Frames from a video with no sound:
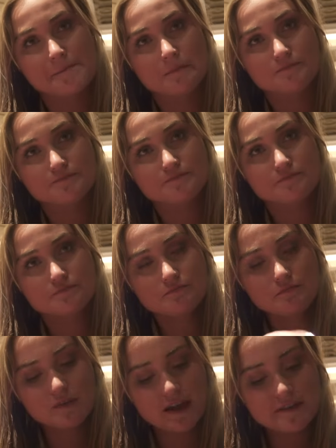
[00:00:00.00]
That's true.
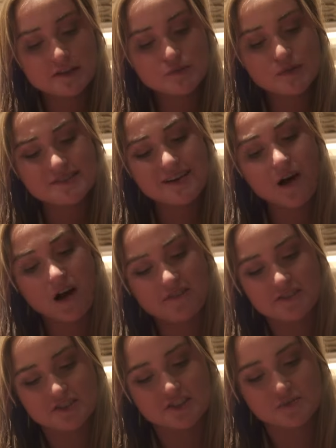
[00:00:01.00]
That's true. And actually, wasn't
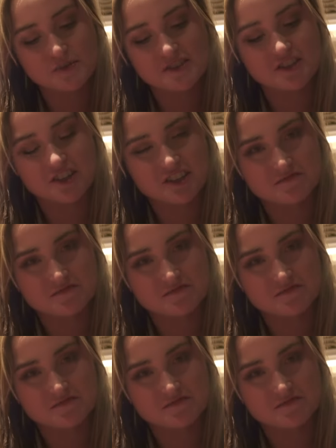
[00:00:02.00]
awful. It just actually, I'm going to